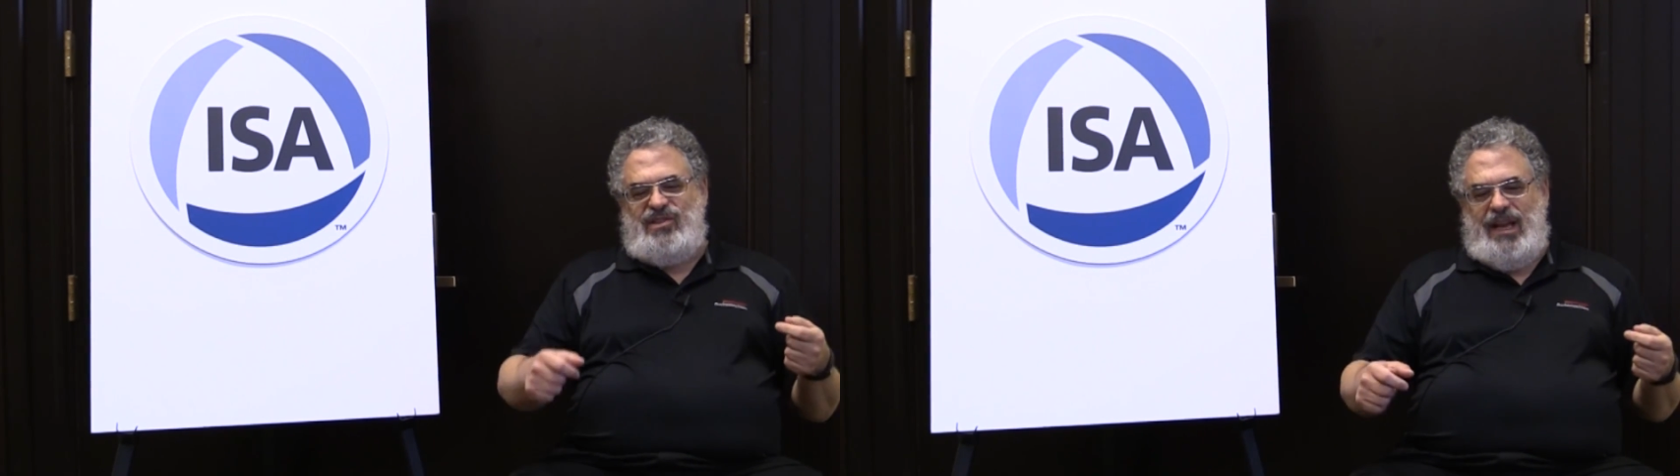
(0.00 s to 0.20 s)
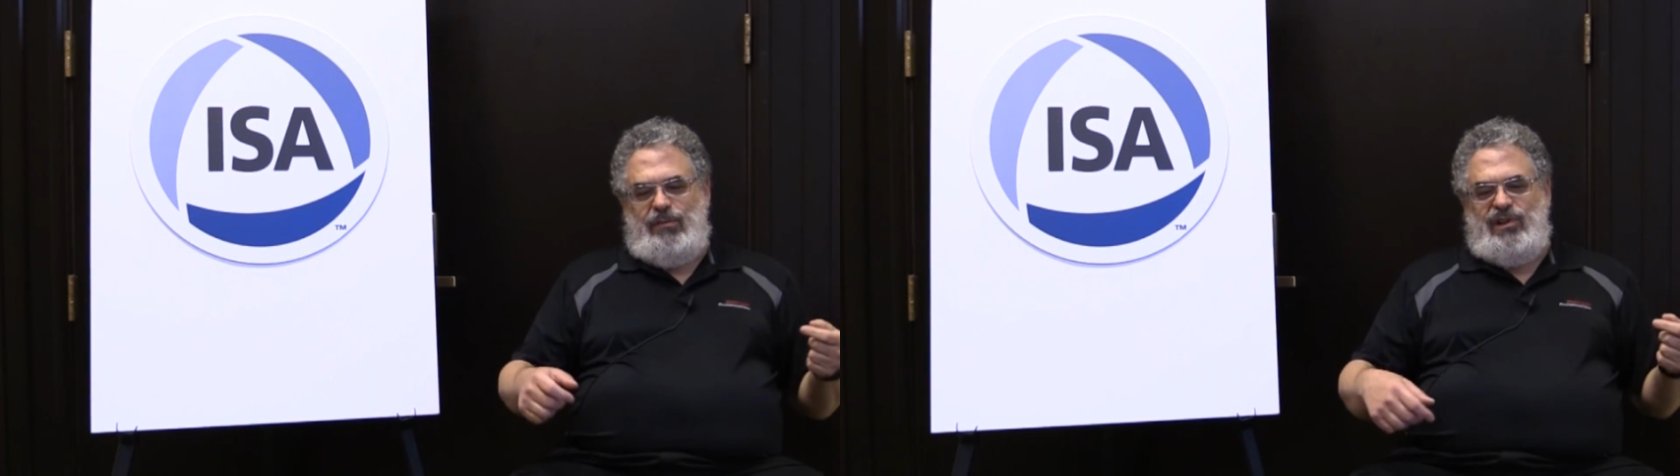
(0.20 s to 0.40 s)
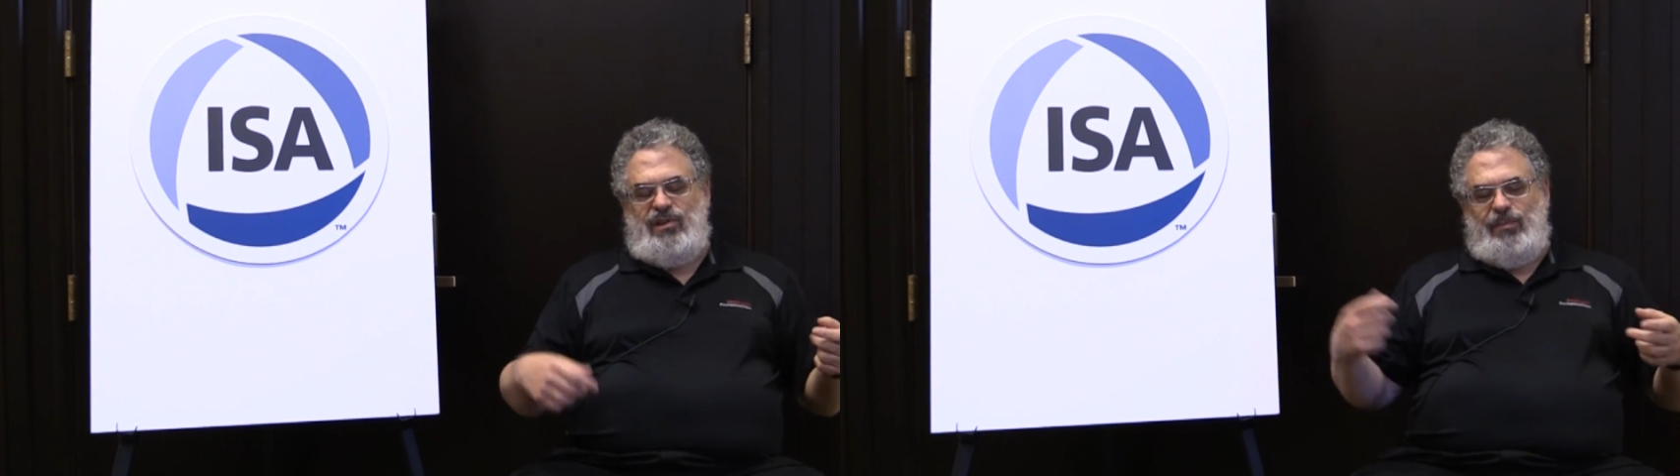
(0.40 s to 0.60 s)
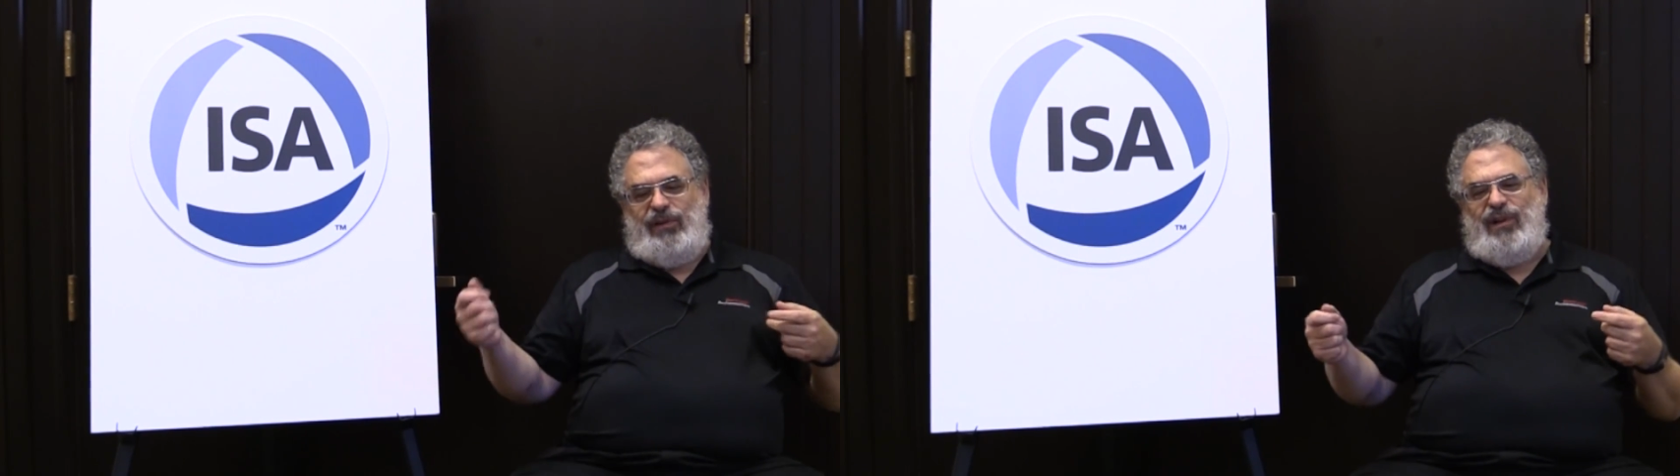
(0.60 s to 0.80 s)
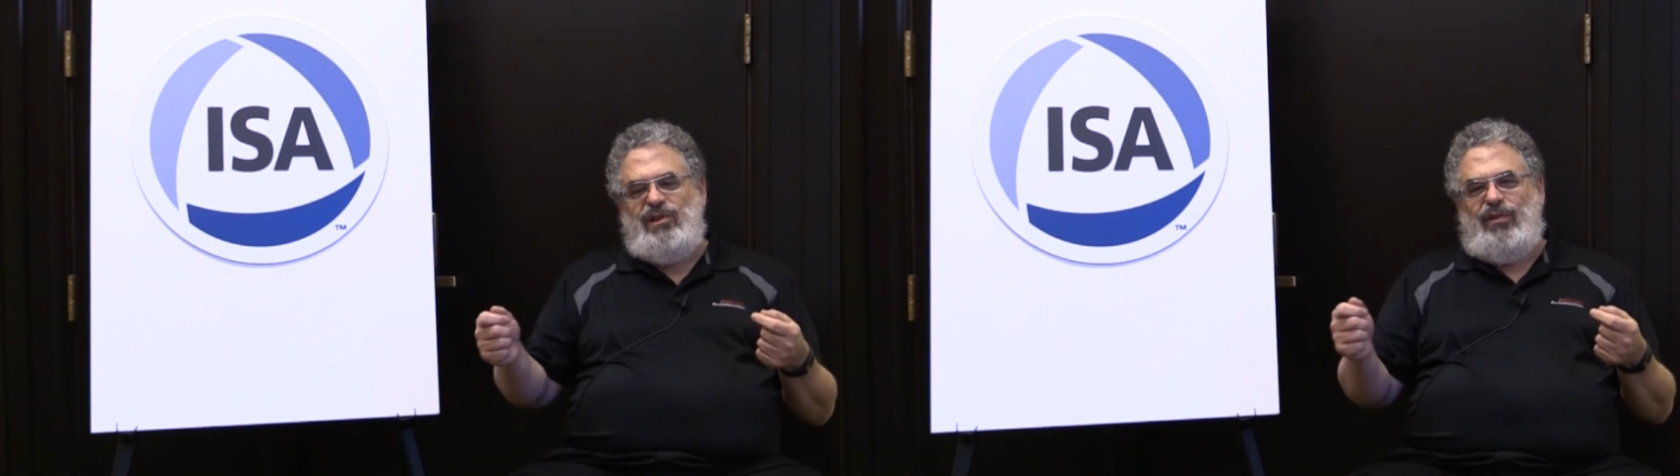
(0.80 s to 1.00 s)
sandwich and
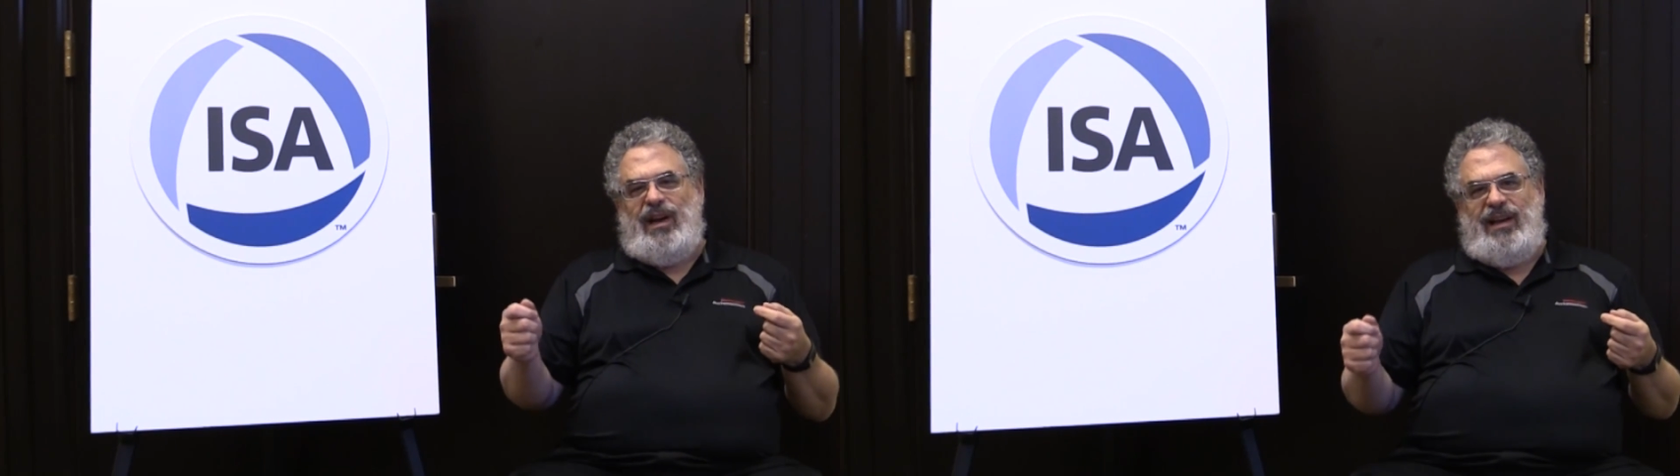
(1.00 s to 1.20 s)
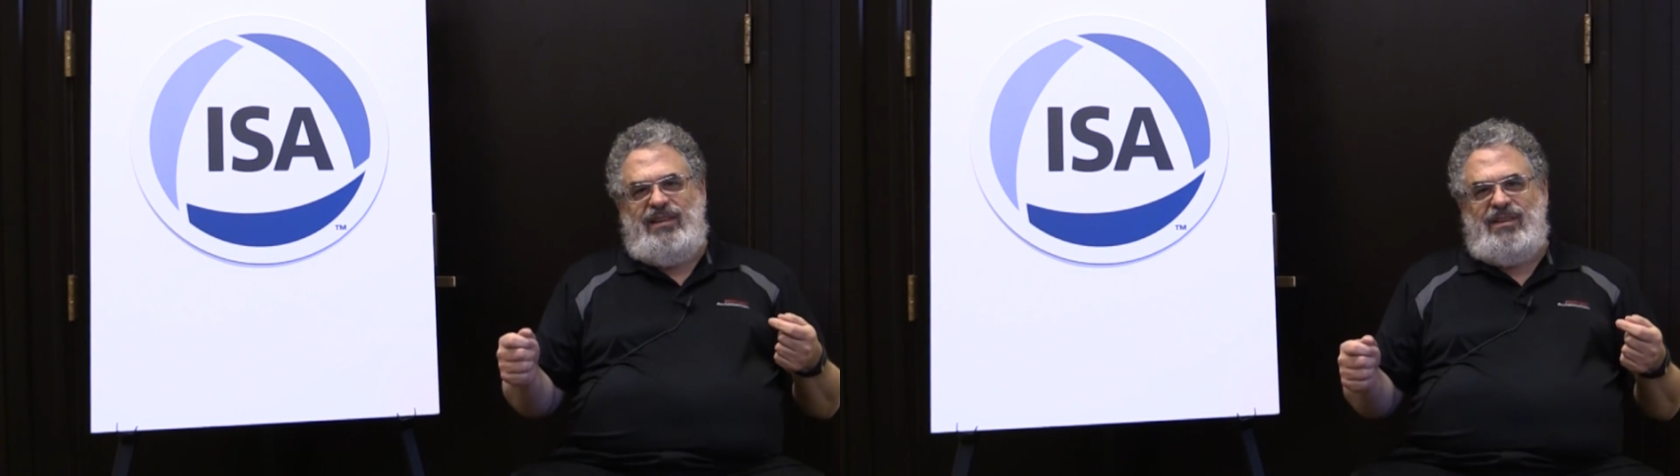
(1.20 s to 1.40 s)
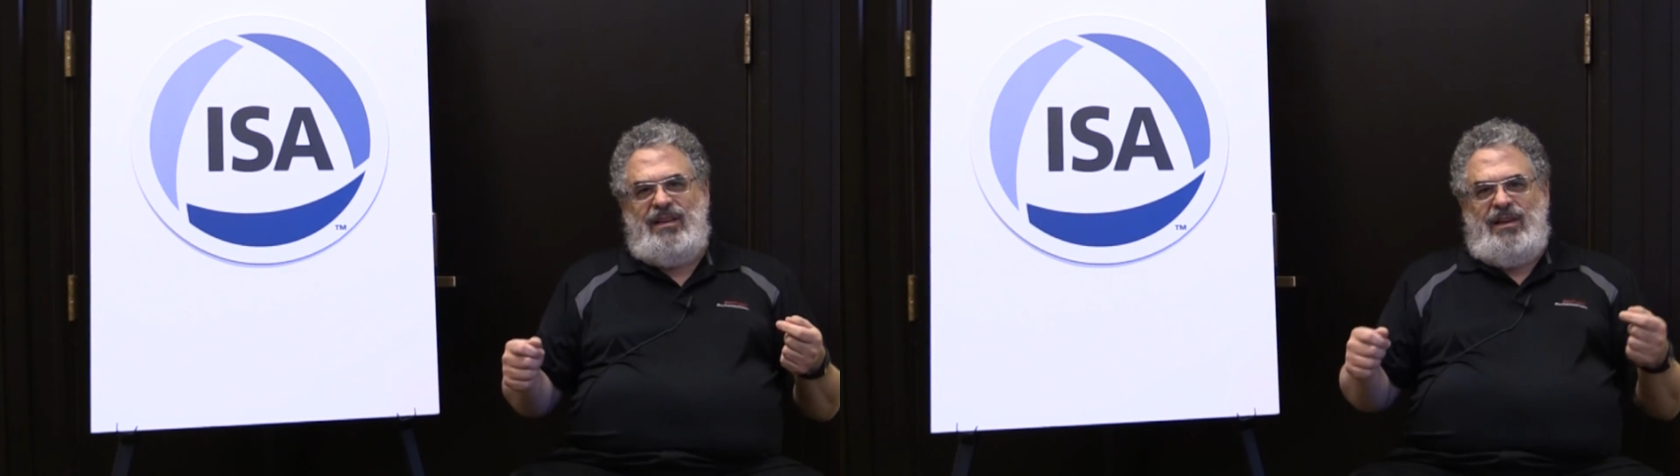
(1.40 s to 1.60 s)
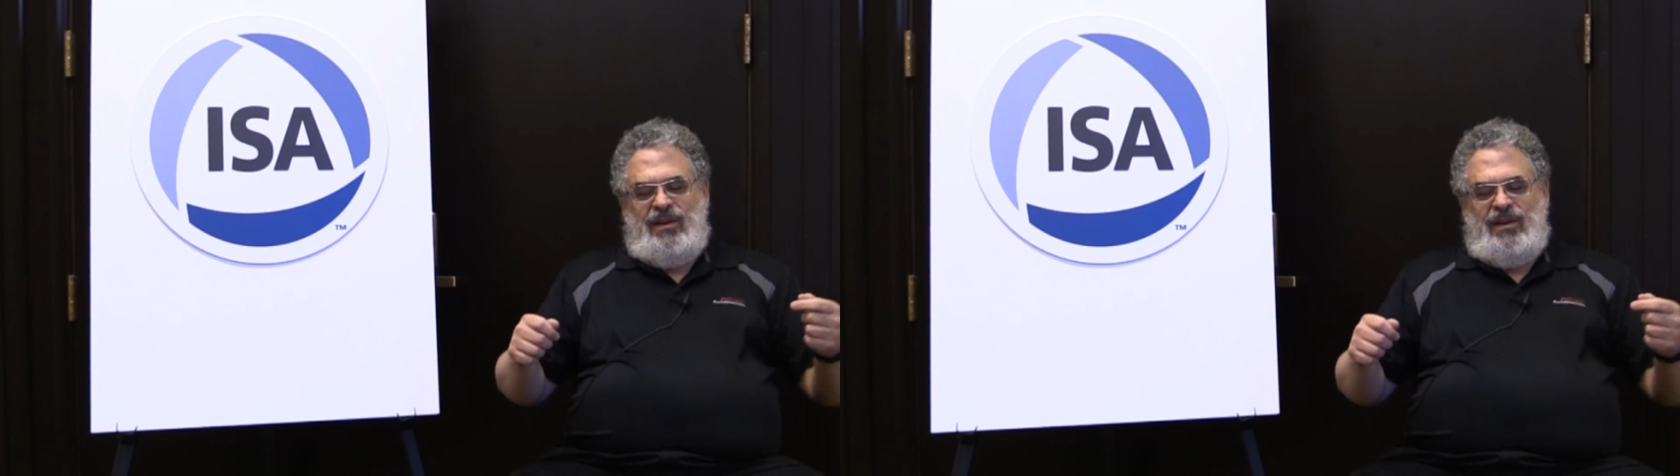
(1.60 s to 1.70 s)
my French fries